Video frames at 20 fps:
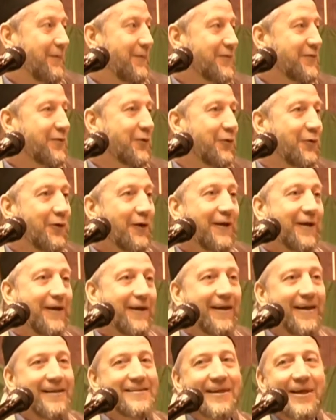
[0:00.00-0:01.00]
So
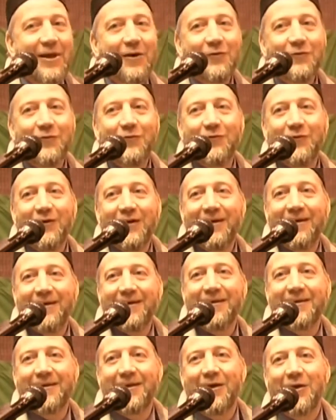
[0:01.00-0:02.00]
it's a kind of
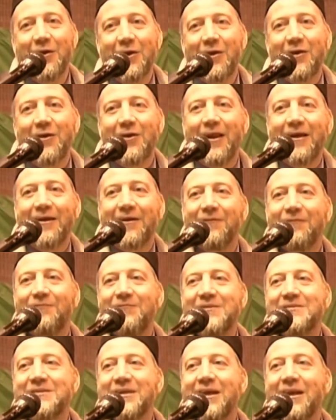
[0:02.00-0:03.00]
like a
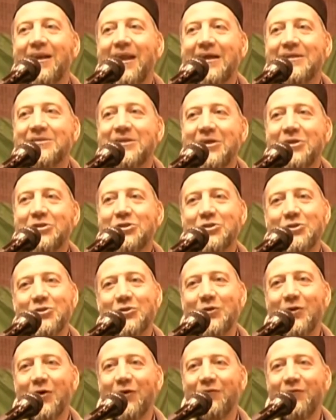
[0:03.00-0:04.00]

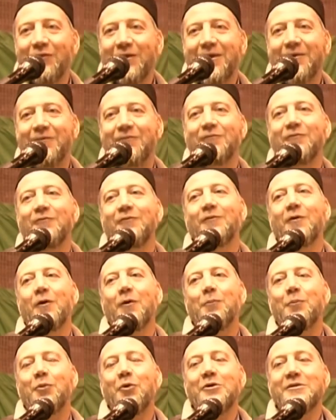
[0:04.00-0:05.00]
physicalization of the kind
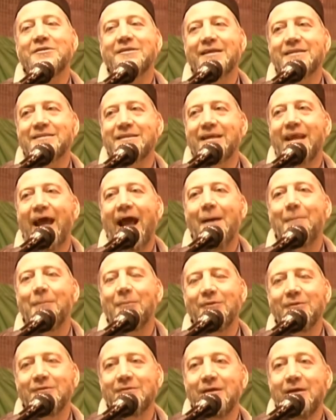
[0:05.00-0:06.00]
of process that
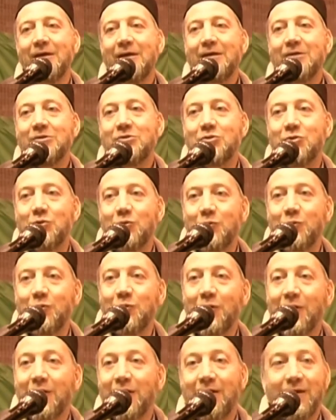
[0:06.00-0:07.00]
happened
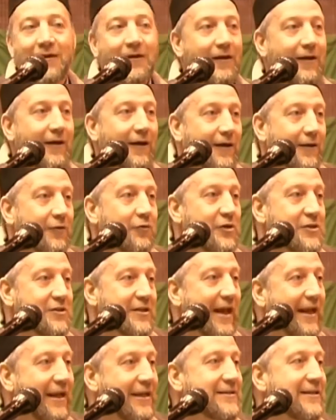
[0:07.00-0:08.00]
to
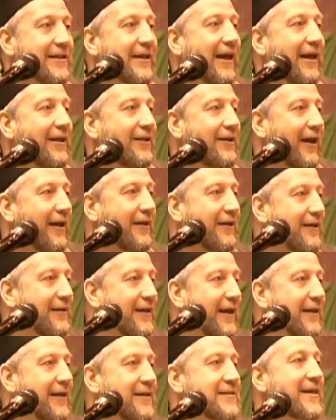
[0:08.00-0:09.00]
Christianity, and
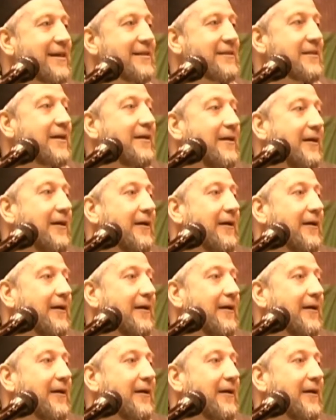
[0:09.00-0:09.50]
in a sense,